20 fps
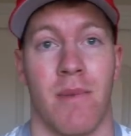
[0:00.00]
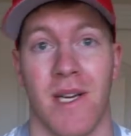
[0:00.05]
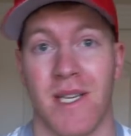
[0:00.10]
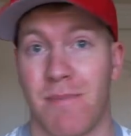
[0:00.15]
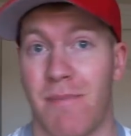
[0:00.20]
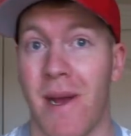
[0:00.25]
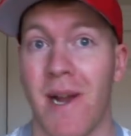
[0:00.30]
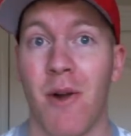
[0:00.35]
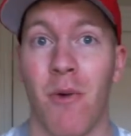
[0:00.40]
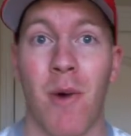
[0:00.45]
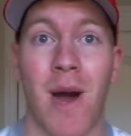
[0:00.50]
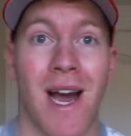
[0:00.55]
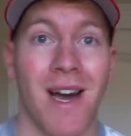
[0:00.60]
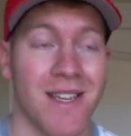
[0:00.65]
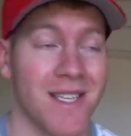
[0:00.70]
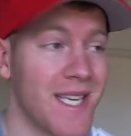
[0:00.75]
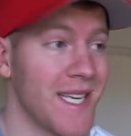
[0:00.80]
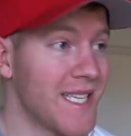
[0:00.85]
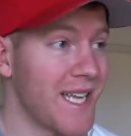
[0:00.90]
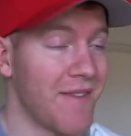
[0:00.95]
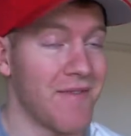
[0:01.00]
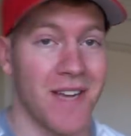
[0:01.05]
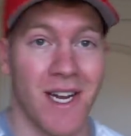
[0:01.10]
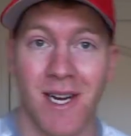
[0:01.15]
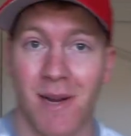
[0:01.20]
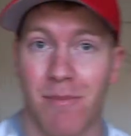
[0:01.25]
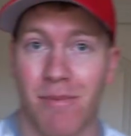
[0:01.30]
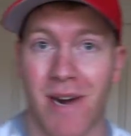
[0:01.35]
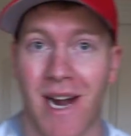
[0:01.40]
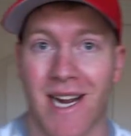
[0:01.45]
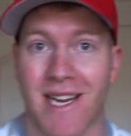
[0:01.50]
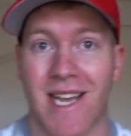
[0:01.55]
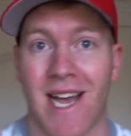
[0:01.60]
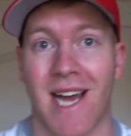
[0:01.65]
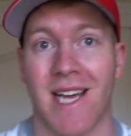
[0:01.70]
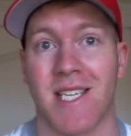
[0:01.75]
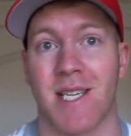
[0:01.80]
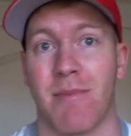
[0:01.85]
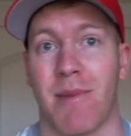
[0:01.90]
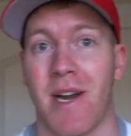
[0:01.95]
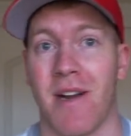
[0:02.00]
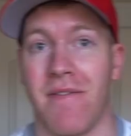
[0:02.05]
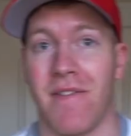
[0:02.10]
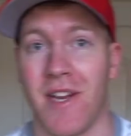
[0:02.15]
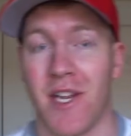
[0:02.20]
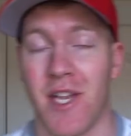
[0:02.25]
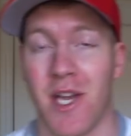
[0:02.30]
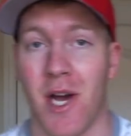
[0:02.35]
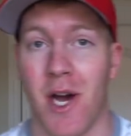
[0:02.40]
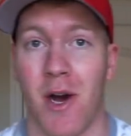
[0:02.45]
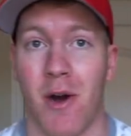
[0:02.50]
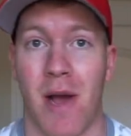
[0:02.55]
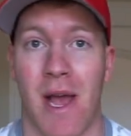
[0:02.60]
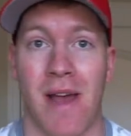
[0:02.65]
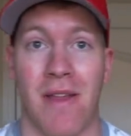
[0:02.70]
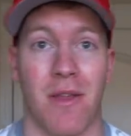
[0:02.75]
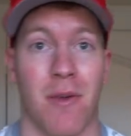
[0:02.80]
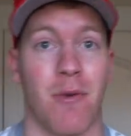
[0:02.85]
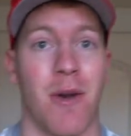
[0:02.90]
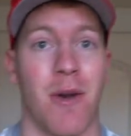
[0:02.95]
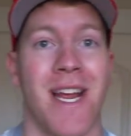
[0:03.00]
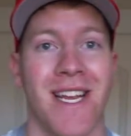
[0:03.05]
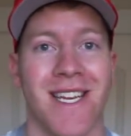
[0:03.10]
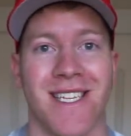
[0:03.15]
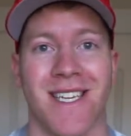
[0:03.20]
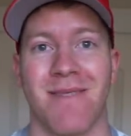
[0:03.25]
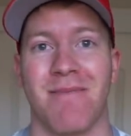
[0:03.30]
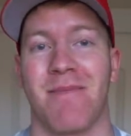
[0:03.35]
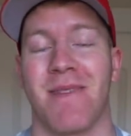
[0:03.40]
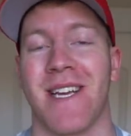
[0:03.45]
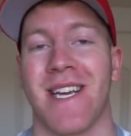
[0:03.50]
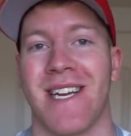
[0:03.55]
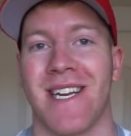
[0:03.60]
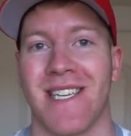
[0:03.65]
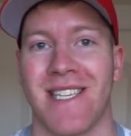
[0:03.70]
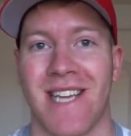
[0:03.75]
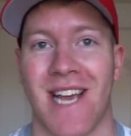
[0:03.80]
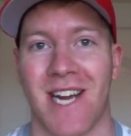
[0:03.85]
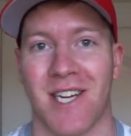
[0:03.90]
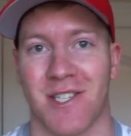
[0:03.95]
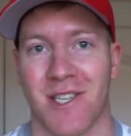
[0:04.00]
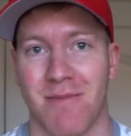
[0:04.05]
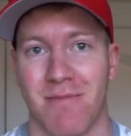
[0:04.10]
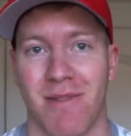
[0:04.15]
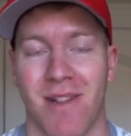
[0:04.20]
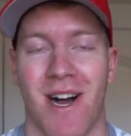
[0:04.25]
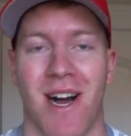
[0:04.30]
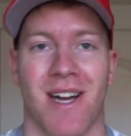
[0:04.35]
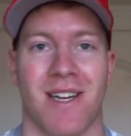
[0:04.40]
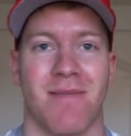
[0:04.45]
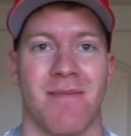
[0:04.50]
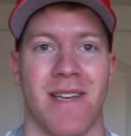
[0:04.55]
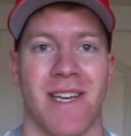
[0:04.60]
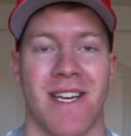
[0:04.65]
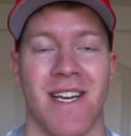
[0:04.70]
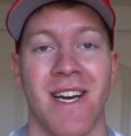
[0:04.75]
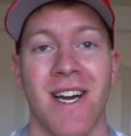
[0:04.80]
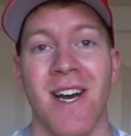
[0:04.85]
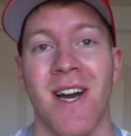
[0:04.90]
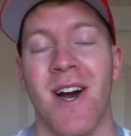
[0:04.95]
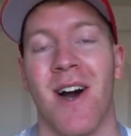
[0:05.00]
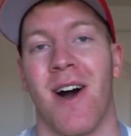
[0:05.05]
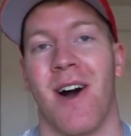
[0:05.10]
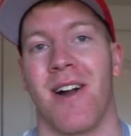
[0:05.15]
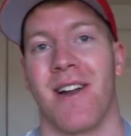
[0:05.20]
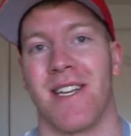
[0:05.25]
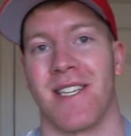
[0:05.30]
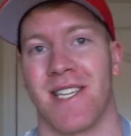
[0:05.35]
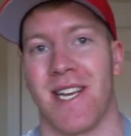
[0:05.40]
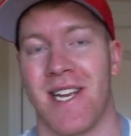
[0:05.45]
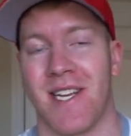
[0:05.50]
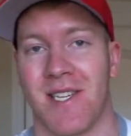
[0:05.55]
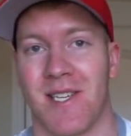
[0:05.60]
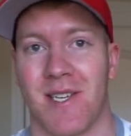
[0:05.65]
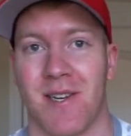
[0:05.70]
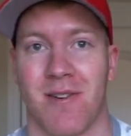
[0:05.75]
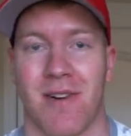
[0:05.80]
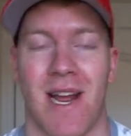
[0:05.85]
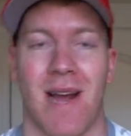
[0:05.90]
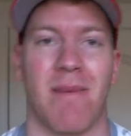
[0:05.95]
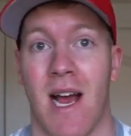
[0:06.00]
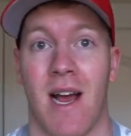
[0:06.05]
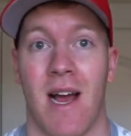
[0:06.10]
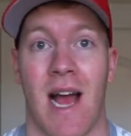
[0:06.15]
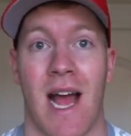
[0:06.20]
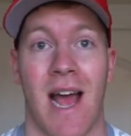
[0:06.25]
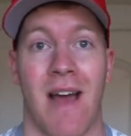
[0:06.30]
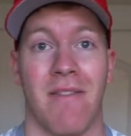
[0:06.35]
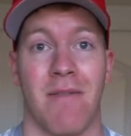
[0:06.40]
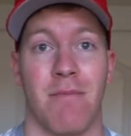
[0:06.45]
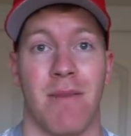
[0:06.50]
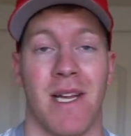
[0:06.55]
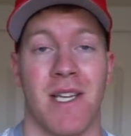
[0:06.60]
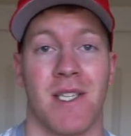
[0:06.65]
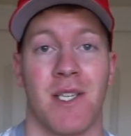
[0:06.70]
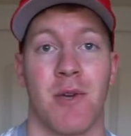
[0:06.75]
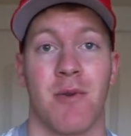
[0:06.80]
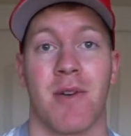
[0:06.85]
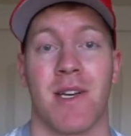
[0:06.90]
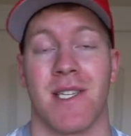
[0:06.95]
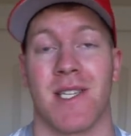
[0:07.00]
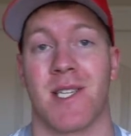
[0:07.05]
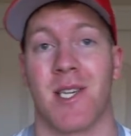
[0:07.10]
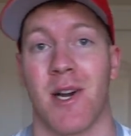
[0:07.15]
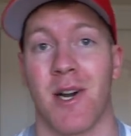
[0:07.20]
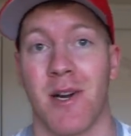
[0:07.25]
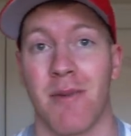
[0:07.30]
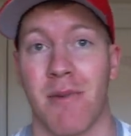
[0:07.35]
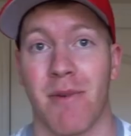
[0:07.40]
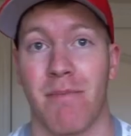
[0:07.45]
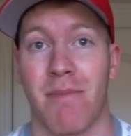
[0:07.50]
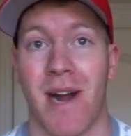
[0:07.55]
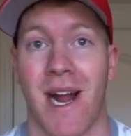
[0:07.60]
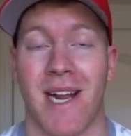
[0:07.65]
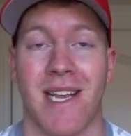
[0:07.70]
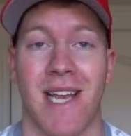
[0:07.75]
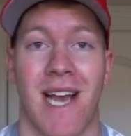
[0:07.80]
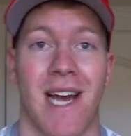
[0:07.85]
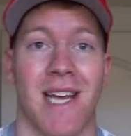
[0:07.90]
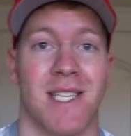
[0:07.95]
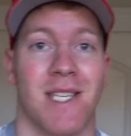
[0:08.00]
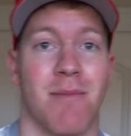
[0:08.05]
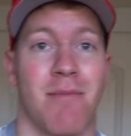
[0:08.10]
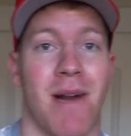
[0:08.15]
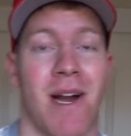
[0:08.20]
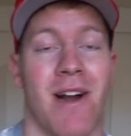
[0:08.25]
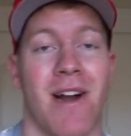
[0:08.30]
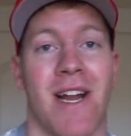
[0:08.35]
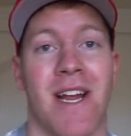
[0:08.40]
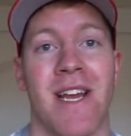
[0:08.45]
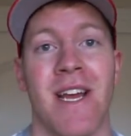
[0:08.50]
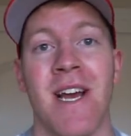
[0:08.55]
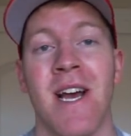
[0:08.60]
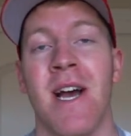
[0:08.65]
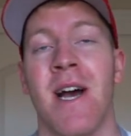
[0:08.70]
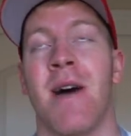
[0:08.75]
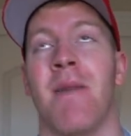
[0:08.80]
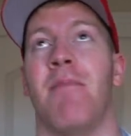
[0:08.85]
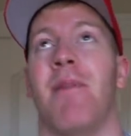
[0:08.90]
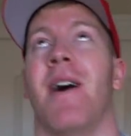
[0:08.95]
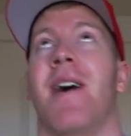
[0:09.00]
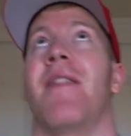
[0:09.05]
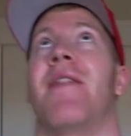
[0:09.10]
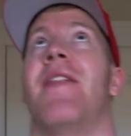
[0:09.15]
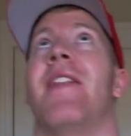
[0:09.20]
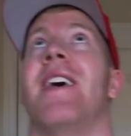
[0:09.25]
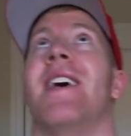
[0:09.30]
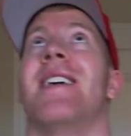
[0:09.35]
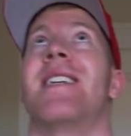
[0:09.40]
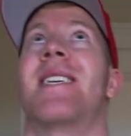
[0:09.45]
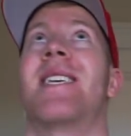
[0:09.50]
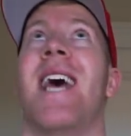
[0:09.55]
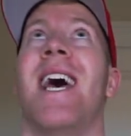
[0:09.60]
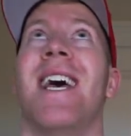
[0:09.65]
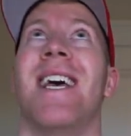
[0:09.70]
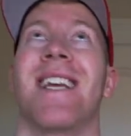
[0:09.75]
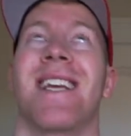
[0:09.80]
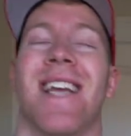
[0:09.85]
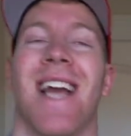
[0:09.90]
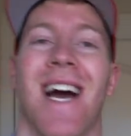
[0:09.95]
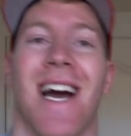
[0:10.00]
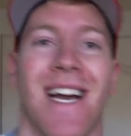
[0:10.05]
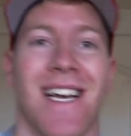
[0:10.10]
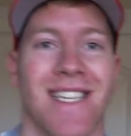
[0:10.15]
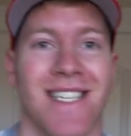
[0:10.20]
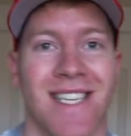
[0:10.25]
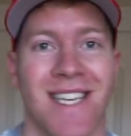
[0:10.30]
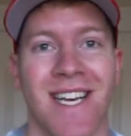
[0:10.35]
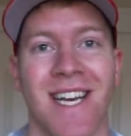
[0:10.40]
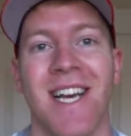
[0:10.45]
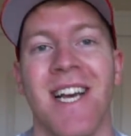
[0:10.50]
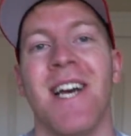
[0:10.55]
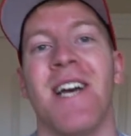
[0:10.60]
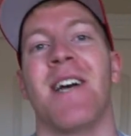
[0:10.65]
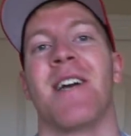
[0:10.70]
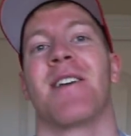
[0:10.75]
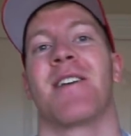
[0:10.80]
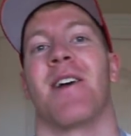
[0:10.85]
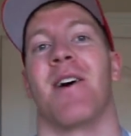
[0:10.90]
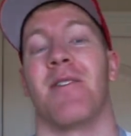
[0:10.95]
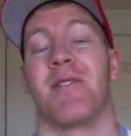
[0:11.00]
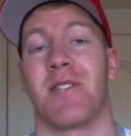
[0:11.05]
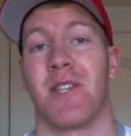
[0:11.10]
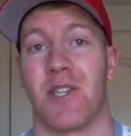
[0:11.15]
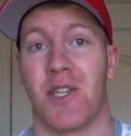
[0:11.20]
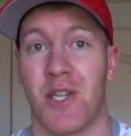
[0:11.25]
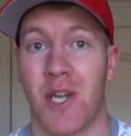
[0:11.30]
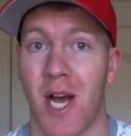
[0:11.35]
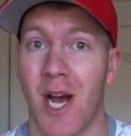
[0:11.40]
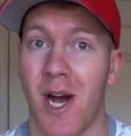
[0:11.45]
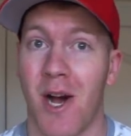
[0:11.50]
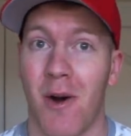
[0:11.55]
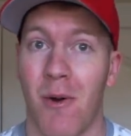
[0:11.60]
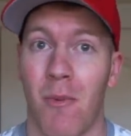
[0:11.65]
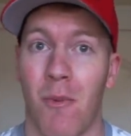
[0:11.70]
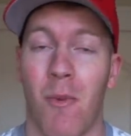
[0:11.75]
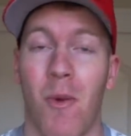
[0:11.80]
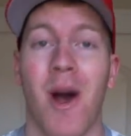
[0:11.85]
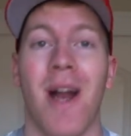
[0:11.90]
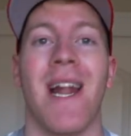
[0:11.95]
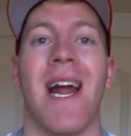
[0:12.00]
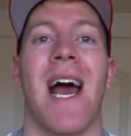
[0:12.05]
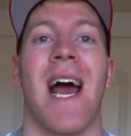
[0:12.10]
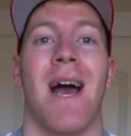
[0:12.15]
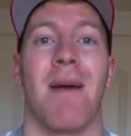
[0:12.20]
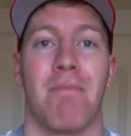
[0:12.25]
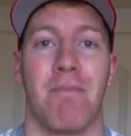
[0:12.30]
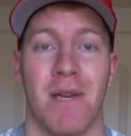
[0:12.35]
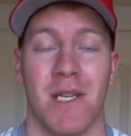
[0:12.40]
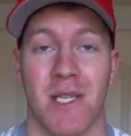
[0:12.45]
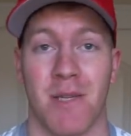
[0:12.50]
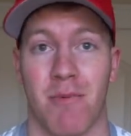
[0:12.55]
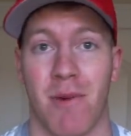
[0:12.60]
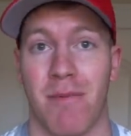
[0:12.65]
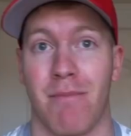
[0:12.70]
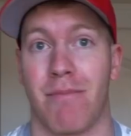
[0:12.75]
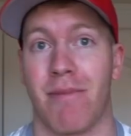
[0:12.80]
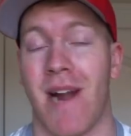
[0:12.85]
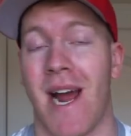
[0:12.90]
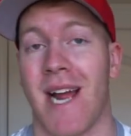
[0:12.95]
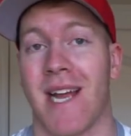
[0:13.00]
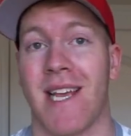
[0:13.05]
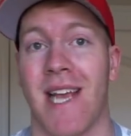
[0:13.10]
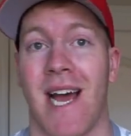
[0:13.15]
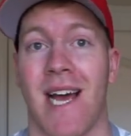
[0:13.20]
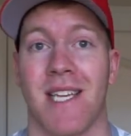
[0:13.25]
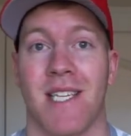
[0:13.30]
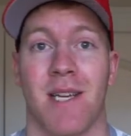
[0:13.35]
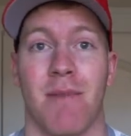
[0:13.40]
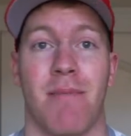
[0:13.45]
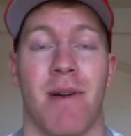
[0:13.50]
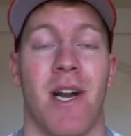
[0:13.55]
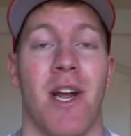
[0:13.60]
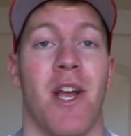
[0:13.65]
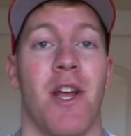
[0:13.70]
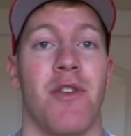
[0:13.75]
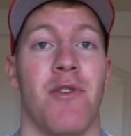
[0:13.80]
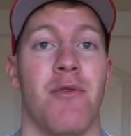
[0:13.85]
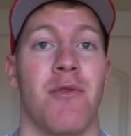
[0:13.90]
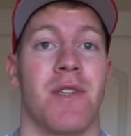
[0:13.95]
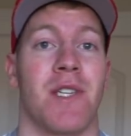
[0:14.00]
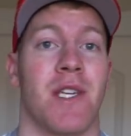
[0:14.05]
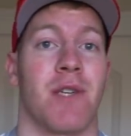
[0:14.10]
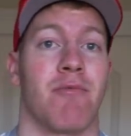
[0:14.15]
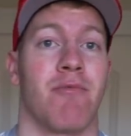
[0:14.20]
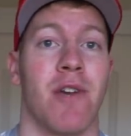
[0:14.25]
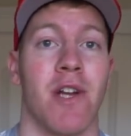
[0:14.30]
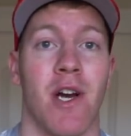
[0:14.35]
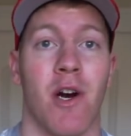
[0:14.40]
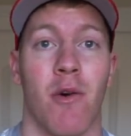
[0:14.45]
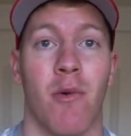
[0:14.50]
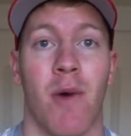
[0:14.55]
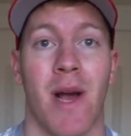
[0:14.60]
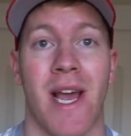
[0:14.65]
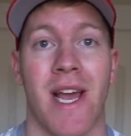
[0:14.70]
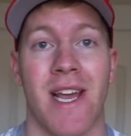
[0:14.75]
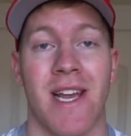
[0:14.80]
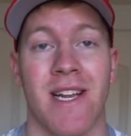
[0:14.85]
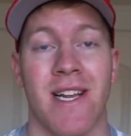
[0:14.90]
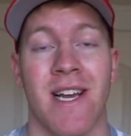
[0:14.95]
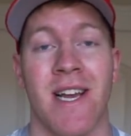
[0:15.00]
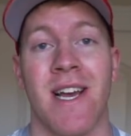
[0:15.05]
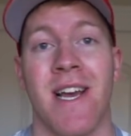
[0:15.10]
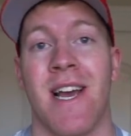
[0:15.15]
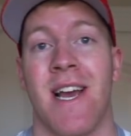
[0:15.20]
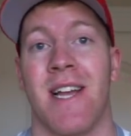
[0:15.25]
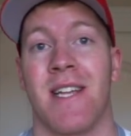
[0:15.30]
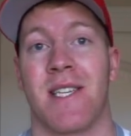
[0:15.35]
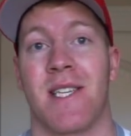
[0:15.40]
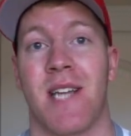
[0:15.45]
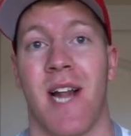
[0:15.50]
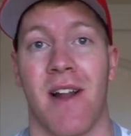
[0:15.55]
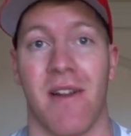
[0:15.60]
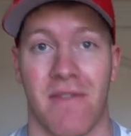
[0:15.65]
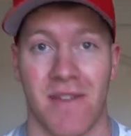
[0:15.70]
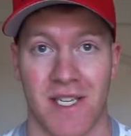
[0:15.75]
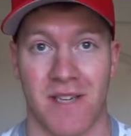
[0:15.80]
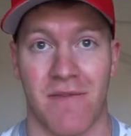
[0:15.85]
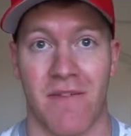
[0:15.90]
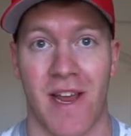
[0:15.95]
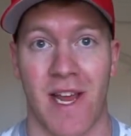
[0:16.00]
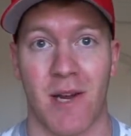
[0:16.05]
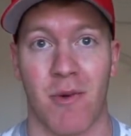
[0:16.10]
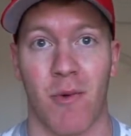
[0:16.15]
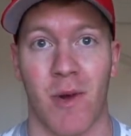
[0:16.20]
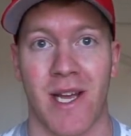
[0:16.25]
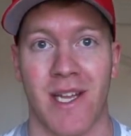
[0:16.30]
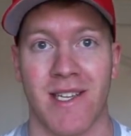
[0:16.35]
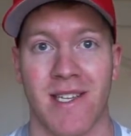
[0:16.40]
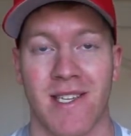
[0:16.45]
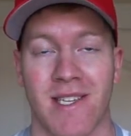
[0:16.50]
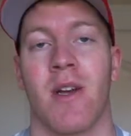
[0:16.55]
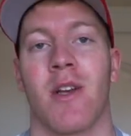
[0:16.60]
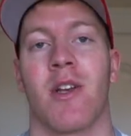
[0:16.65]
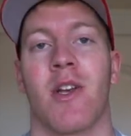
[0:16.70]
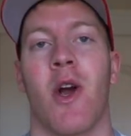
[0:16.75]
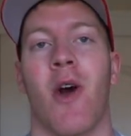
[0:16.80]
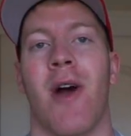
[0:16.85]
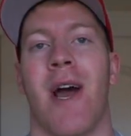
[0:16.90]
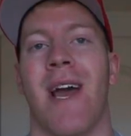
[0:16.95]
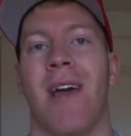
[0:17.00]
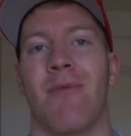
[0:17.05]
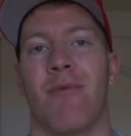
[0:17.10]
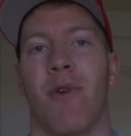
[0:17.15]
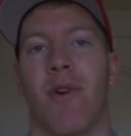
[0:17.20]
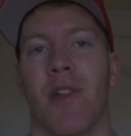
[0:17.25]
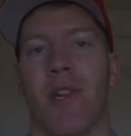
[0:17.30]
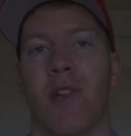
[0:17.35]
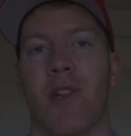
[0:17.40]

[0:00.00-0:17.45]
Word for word: But it's been a while since I've done a Brad Castleberry video, and the reason being is he actually blocked me on his Instagram. I haven't been too concerned with Brad Castleberry, but this, guys, goes to show what happens when Brad Castleberry uses real weight instead of his fake weights. Go ahead and roll the